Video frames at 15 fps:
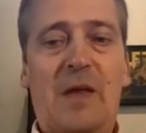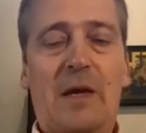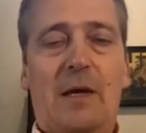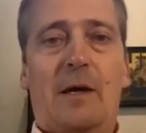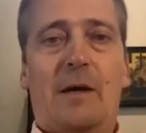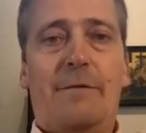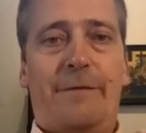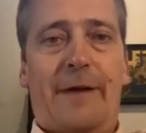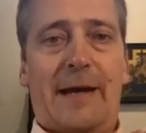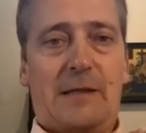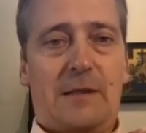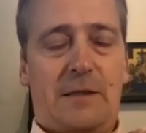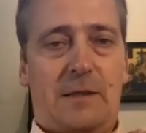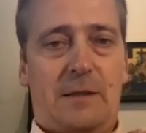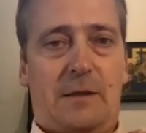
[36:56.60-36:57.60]

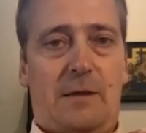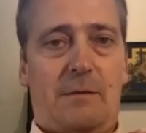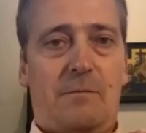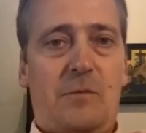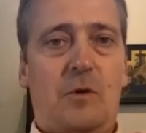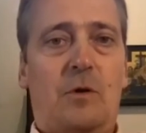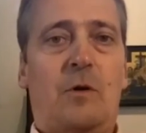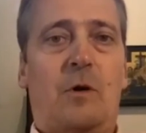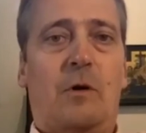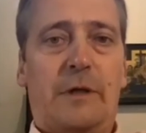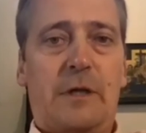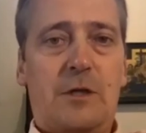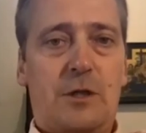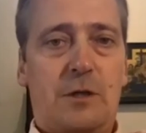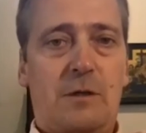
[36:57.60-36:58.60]
affect your
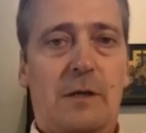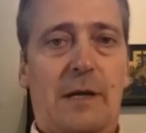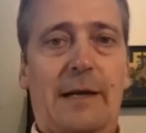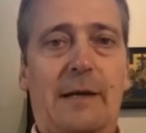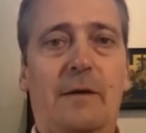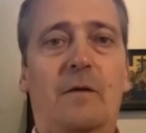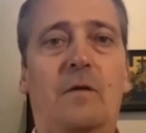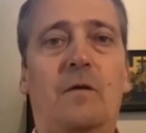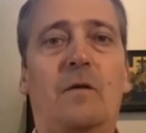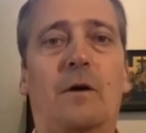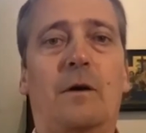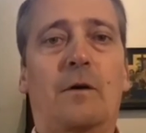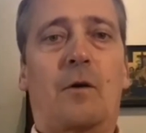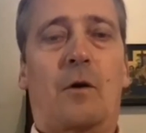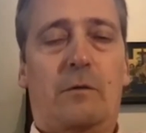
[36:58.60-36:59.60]
cognition and
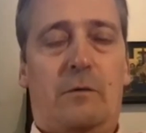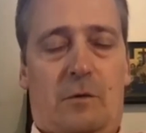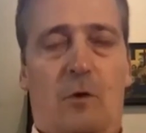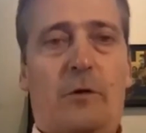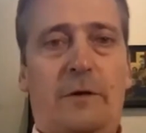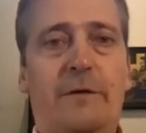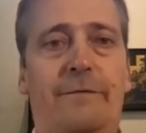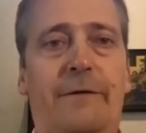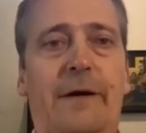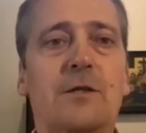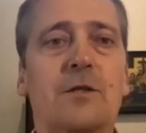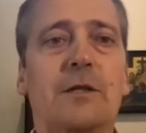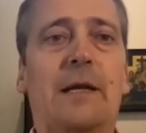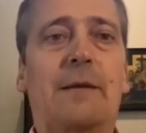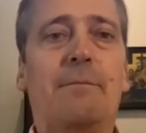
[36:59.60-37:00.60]
cognitive
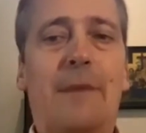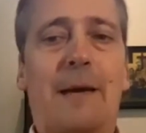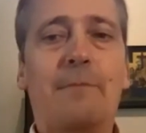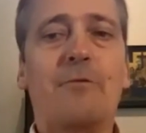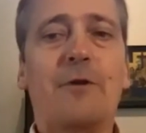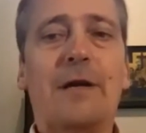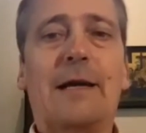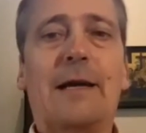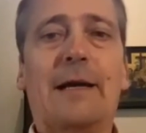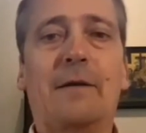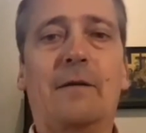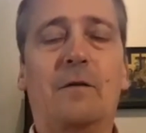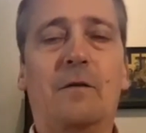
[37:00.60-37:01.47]
function and memory, and